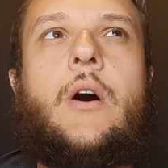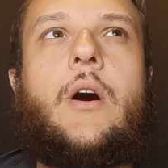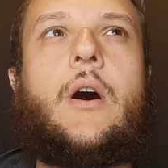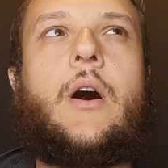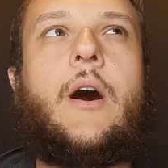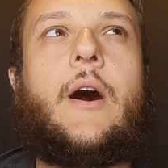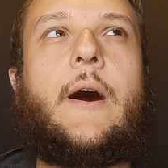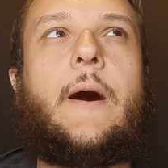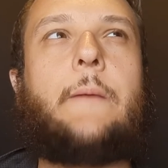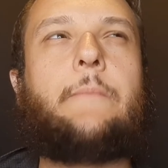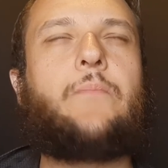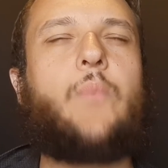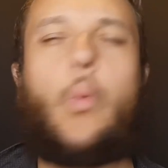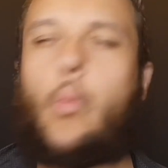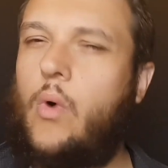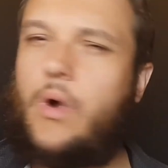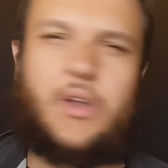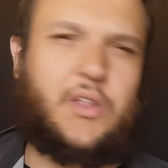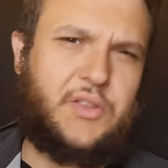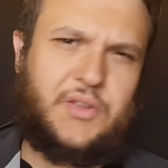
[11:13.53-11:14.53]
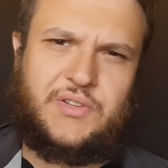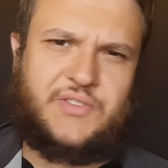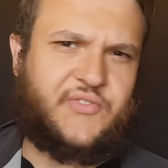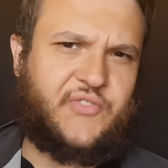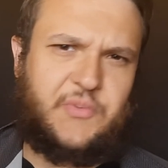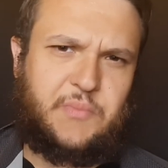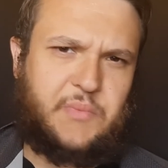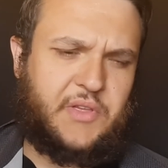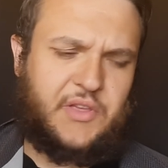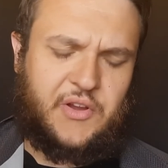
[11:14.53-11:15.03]
One of those
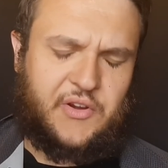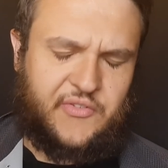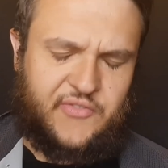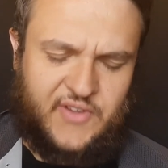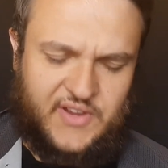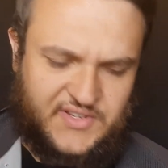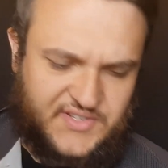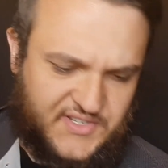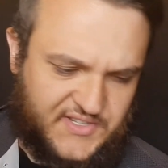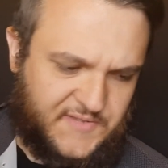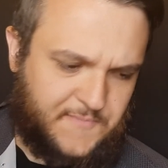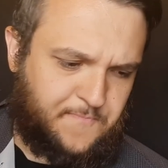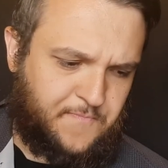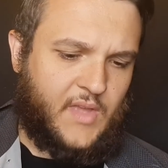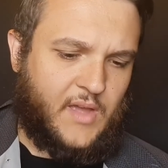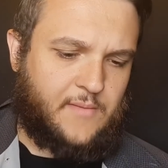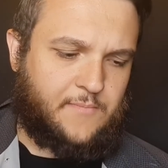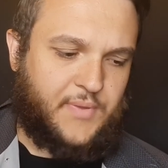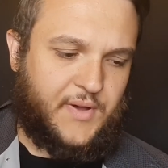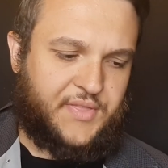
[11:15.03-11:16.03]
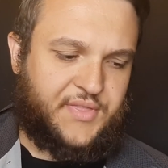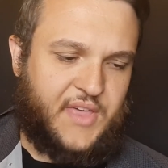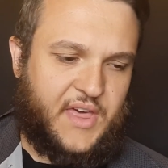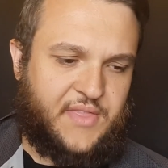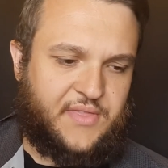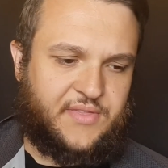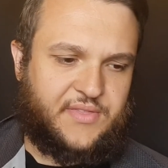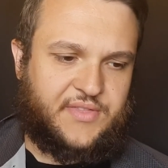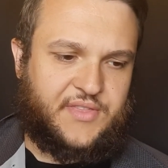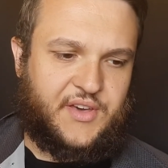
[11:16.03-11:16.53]
familiar faces. But
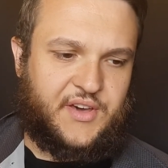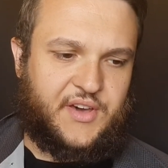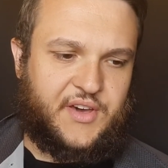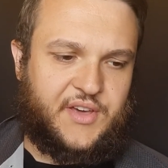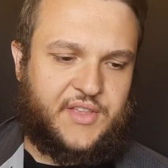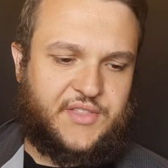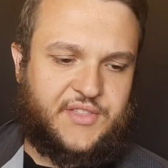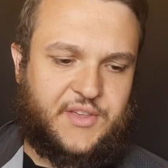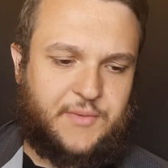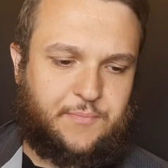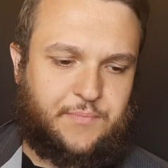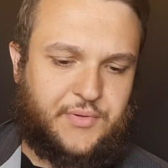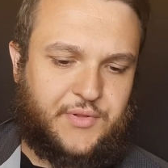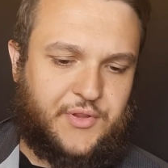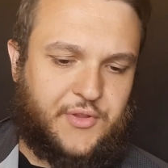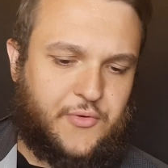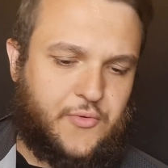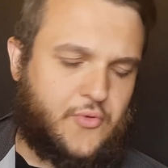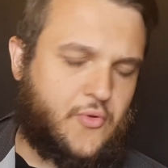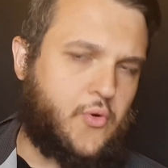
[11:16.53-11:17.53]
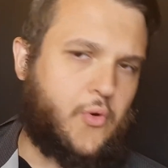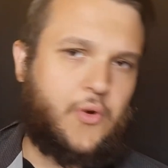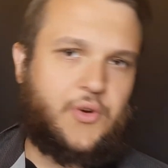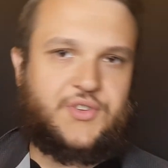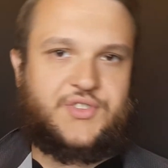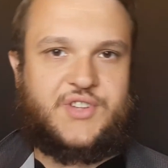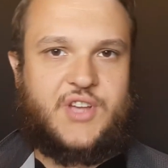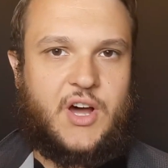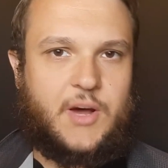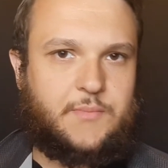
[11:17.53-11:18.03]
then the blue
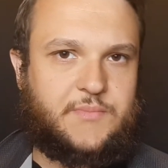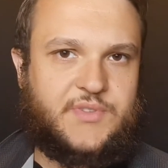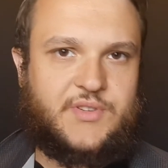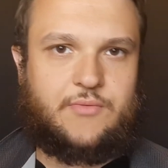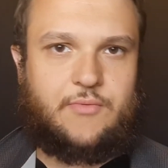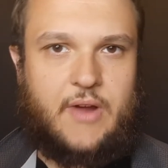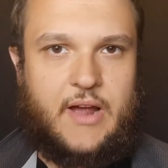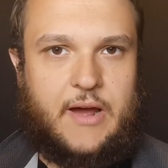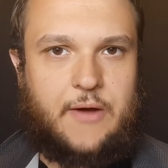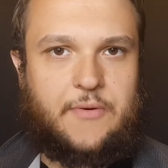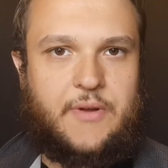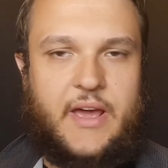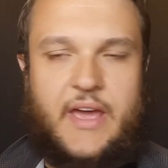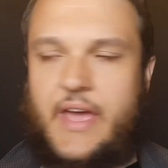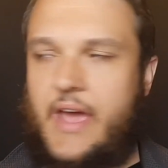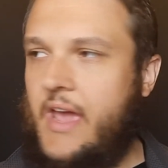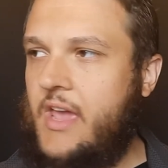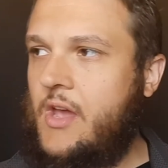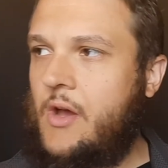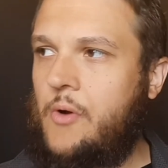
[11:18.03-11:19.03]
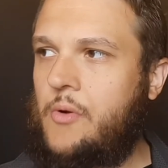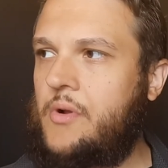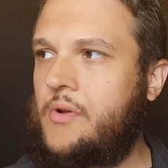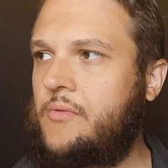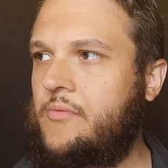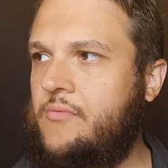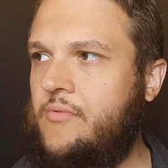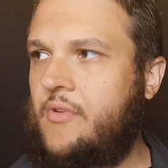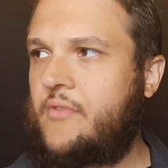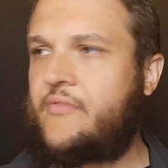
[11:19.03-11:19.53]
course comes around. I go to
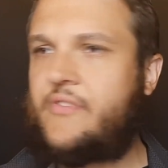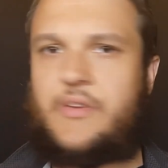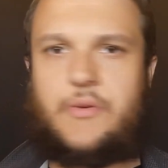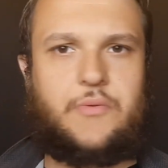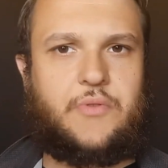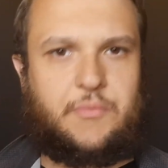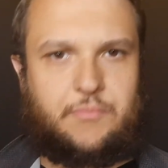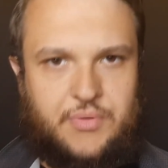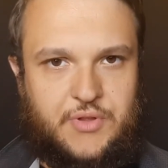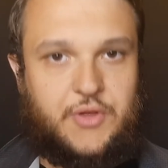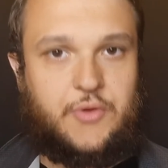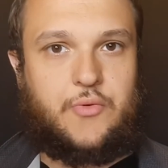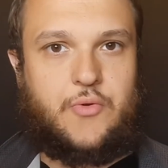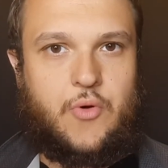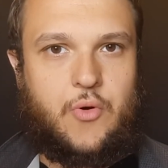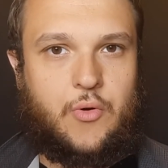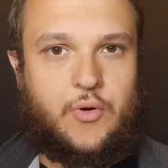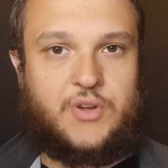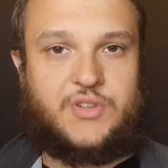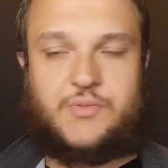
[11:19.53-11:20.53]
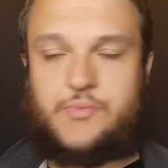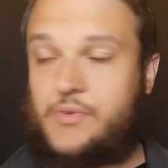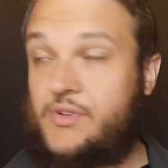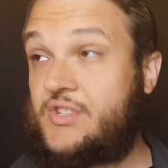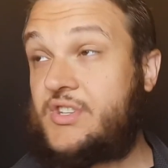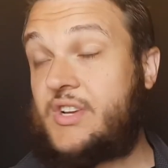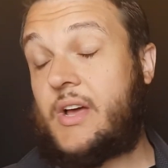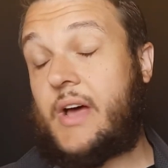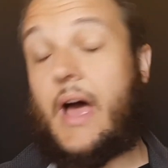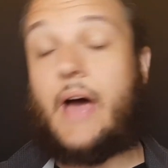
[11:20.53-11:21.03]
review the blue course,
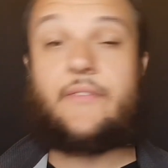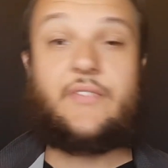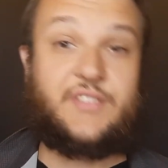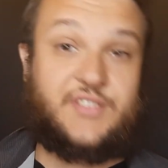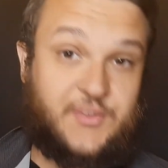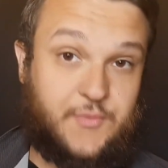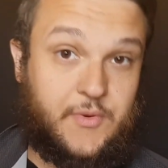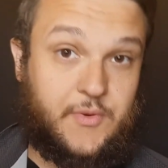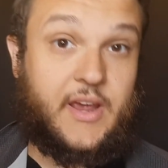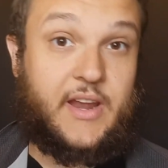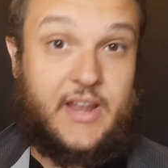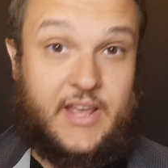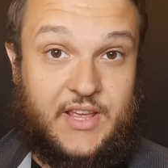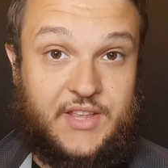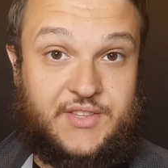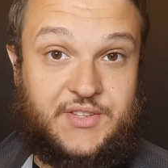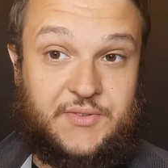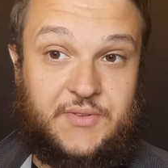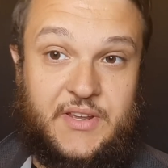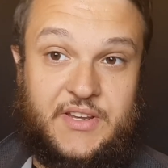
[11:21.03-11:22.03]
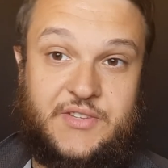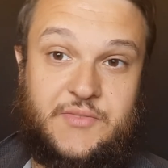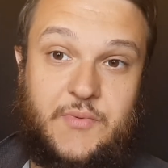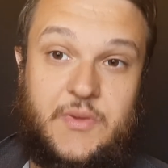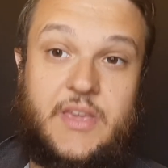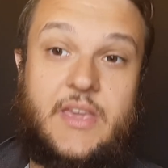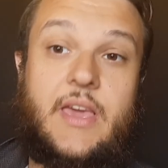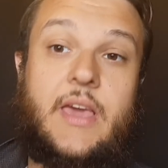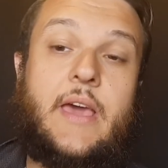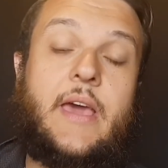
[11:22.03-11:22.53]
which obviously we're getting into next
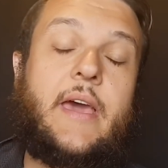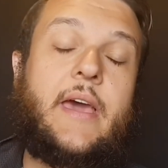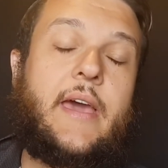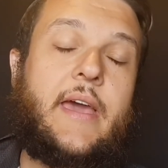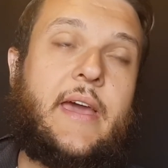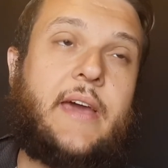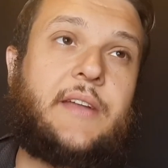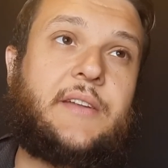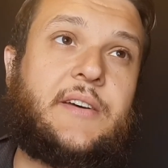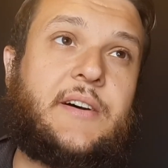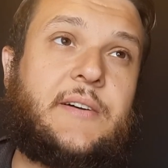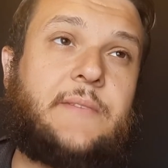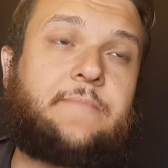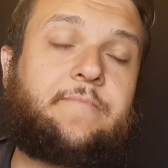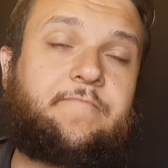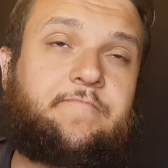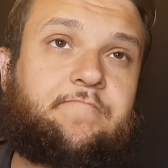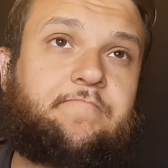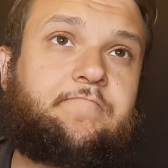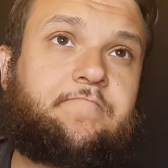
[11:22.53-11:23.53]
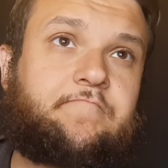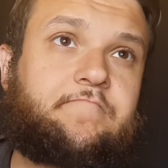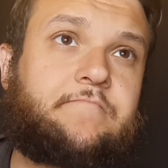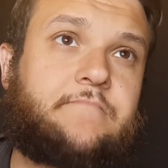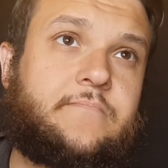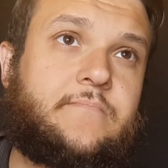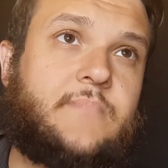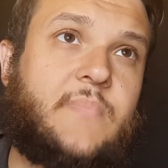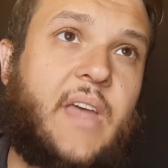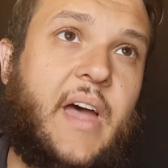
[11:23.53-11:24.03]
week, and
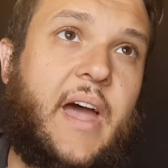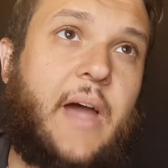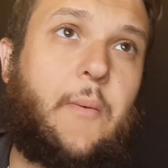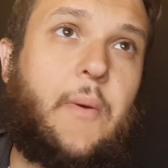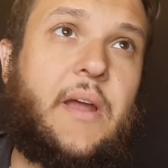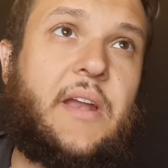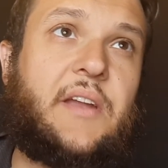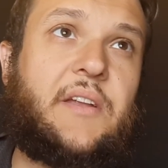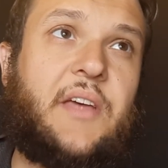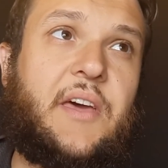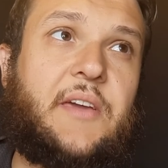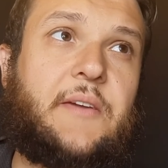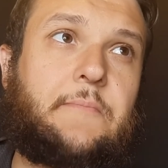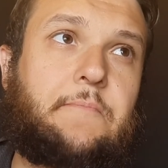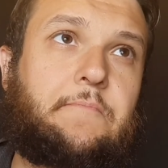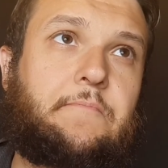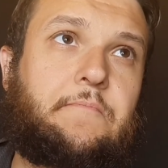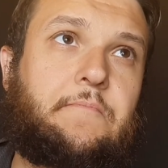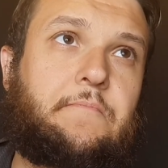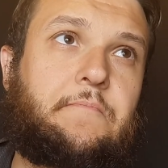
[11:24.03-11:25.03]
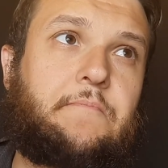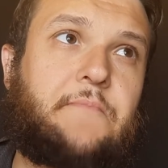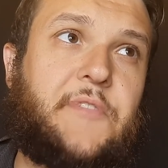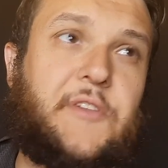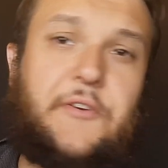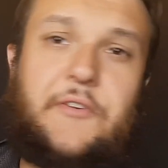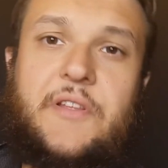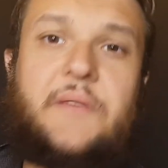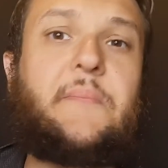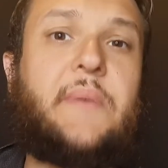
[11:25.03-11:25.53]
I waited like
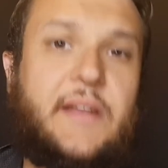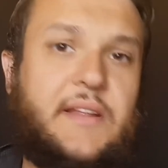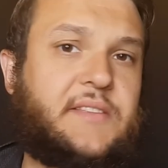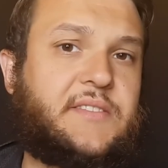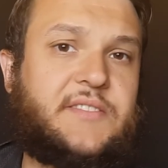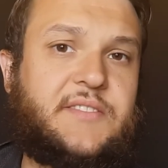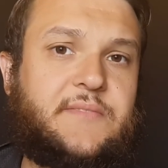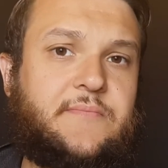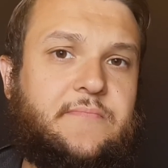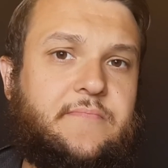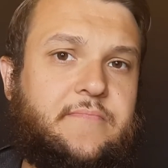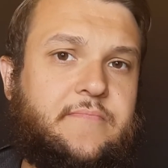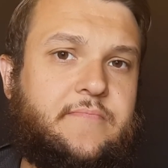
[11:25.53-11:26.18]
30 minutes.